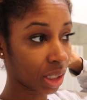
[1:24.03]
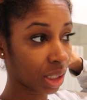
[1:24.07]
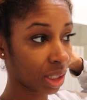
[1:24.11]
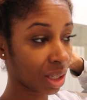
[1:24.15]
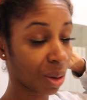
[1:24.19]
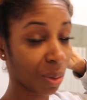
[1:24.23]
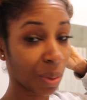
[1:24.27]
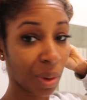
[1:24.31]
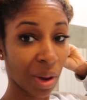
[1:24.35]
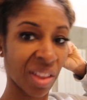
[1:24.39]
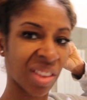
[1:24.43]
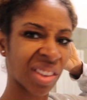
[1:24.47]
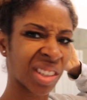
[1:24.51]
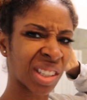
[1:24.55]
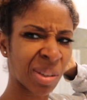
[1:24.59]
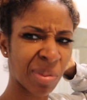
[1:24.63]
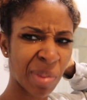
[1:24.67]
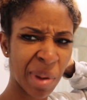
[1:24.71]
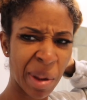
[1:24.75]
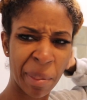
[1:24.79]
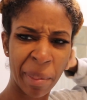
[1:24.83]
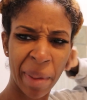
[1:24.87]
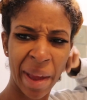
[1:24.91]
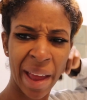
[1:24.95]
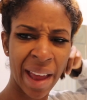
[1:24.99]
The weather's
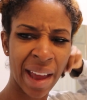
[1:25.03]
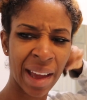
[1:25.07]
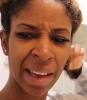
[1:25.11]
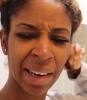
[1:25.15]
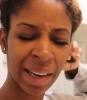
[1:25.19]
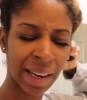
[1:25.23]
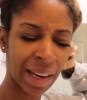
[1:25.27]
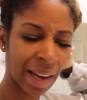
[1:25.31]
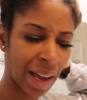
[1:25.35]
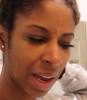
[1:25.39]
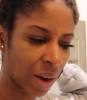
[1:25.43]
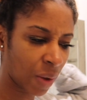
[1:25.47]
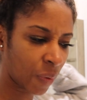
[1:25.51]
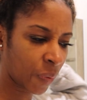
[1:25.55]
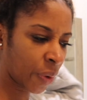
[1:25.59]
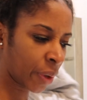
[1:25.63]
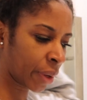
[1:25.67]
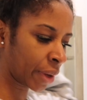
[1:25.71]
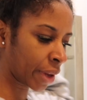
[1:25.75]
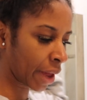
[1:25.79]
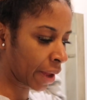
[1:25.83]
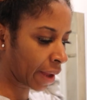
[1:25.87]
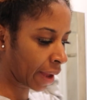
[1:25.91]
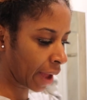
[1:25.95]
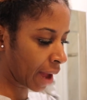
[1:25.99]
been bad, and I kind of
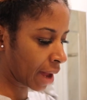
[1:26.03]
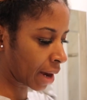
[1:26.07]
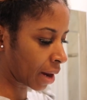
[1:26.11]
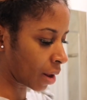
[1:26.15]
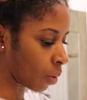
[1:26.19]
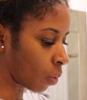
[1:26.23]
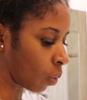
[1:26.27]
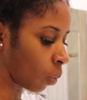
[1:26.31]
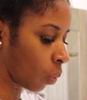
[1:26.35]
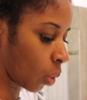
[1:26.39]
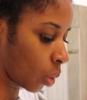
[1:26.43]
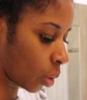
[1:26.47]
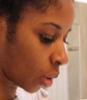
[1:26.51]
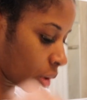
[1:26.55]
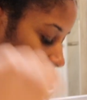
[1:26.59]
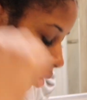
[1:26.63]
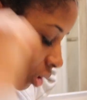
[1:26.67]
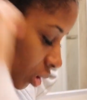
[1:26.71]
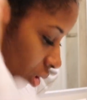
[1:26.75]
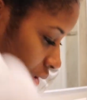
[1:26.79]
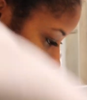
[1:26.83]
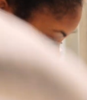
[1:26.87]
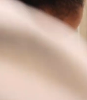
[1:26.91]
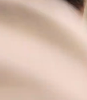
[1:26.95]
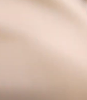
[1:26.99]
felt like I didn't
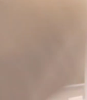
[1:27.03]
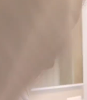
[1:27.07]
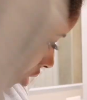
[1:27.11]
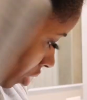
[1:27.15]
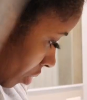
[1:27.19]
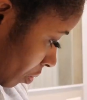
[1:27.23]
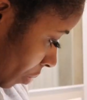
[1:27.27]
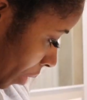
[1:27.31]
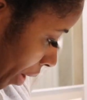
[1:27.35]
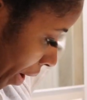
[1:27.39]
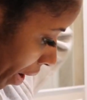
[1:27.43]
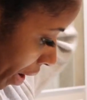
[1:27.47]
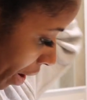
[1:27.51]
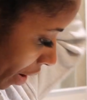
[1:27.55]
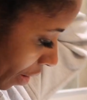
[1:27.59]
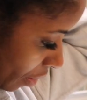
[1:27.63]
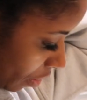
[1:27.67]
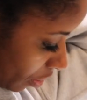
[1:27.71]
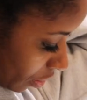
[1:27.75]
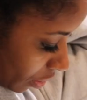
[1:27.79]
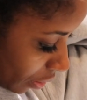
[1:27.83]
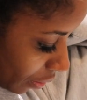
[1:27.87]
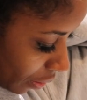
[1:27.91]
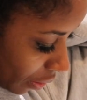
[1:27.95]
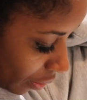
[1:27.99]
want to straighten my hair
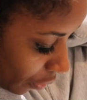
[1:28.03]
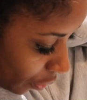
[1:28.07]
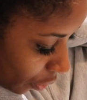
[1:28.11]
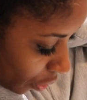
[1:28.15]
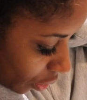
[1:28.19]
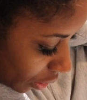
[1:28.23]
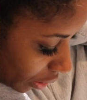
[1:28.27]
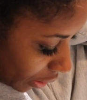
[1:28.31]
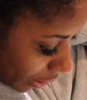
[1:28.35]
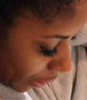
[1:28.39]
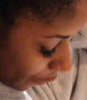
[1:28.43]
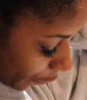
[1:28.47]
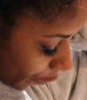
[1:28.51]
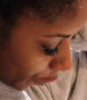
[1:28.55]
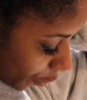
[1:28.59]
only for the